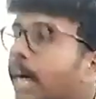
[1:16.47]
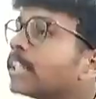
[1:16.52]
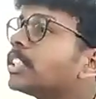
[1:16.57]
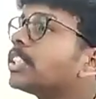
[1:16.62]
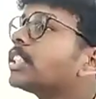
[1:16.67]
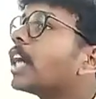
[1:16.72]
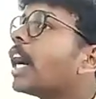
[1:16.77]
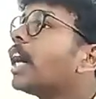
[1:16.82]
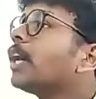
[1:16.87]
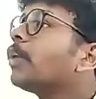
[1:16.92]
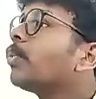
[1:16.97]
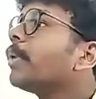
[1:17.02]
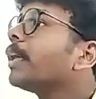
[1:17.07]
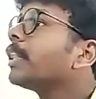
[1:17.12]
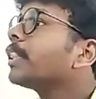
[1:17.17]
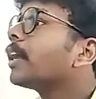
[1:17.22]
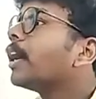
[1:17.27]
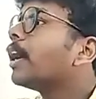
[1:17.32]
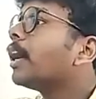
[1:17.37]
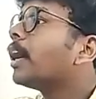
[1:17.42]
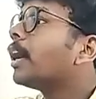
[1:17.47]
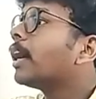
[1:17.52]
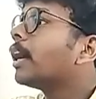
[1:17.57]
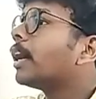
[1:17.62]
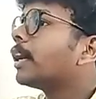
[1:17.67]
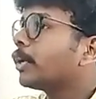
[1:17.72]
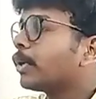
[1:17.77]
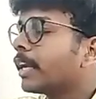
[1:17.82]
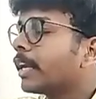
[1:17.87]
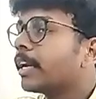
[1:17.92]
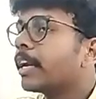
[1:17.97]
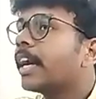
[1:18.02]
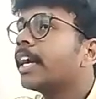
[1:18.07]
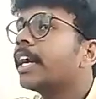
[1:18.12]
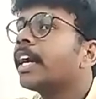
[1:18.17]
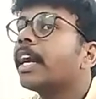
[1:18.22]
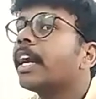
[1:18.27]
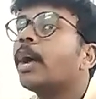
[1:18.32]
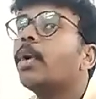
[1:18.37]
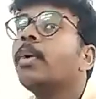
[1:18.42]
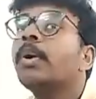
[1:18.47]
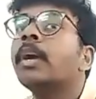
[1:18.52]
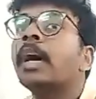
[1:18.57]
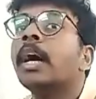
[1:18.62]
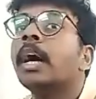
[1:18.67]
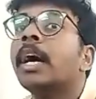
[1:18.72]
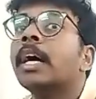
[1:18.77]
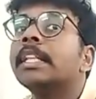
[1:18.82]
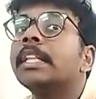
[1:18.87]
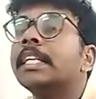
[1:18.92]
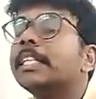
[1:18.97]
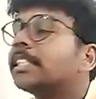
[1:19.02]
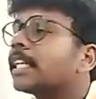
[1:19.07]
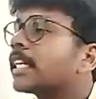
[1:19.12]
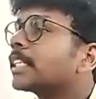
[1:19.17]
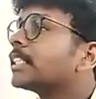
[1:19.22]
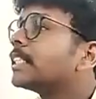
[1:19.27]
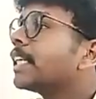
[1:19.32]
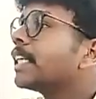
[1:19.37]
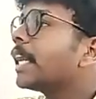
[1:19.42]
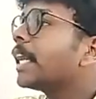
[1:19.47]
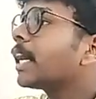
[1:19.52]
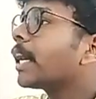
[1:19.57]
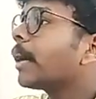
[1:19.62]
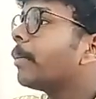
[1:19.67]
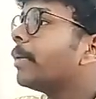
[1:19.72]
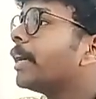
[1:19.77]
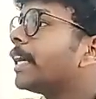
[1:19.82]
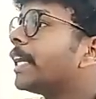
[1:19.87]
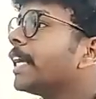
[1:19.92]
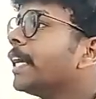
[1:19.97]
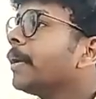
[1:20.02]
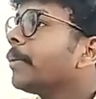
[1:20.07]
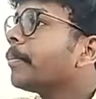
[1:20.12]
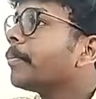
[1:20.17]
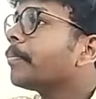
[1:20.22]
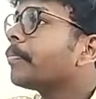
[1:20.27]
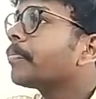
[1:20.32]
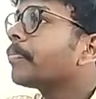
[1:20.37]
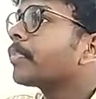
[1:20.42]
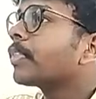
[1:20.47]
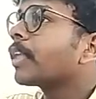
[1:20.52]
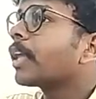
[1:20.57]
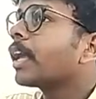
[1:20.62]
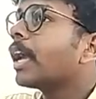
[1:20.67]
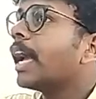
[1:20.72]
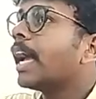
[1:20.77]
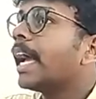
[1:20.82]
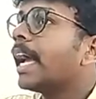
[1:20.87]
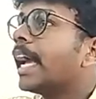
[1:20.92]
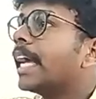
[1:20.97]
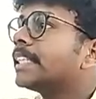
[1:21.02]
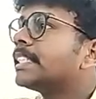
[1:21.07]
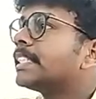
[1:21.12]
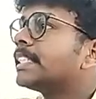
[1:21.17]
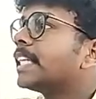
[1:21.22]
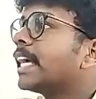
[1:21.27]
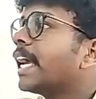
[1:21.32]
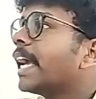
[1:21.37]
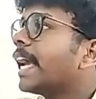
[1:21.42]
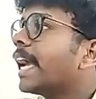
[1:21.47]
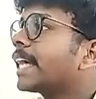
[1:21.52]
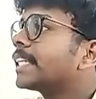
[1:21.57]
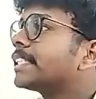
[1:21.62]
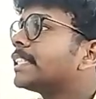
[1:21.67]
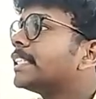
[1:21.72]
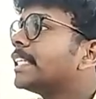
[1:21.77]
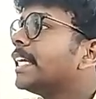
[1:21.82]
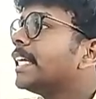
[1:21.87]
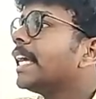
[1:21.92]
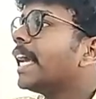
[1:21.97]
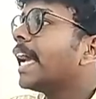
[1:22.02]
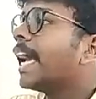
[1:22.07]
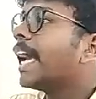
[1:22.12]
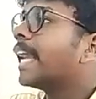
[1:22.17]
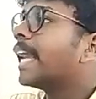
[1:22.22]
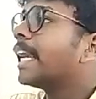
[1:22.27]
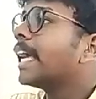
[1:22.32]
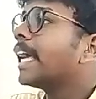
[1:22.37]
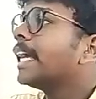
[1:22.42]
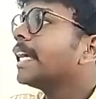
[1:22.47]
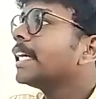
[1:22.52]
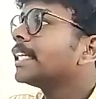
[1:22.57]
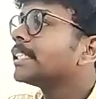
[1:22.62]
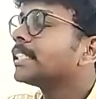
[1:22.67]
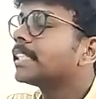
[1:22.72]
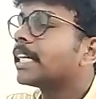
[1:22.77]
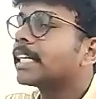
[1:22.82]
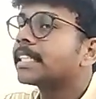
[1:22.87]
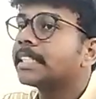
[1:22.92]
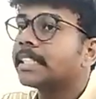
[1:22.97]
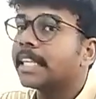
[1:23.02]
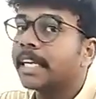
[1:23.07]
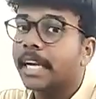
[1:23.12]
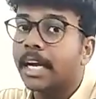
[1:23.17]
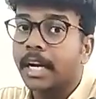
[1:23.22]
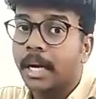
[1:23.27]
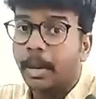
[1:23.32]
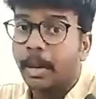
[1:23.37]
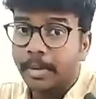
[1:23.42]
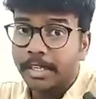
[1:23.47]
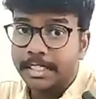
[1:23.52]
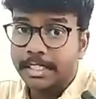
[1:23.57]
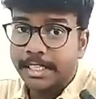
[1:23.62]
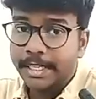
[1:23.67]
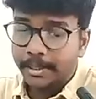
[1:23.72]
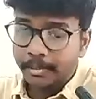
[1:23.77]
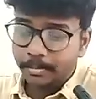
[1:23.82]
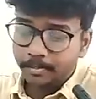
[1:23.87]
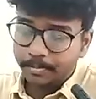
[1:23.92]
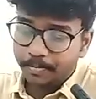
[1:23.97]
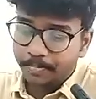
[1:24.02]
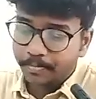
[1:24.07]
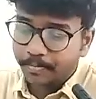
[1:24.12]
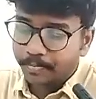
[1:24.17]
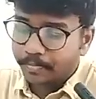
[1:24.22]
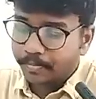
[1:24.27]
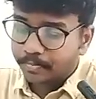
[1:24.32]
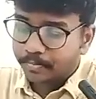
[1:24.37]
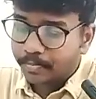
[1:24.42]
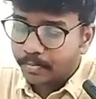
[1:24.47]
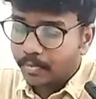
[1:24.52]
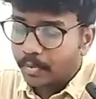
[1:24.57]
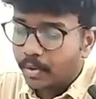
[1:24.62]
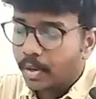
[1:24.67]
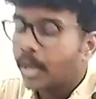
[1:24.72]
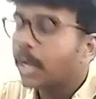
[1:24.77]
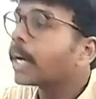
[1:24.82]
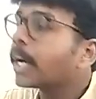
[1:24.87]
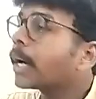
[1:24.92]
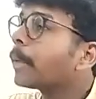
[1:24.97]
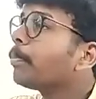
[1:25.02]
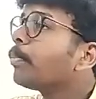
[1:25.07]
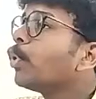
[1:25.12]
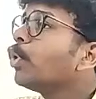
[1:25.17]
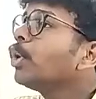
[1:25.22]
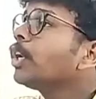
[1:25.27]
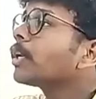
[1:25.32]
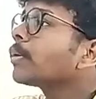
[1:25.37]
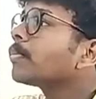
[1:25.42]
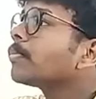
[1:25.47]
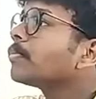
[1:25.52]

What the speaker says: start with, you can write it down, the Saxena Committee, SAXCNA, Saxena Committee report,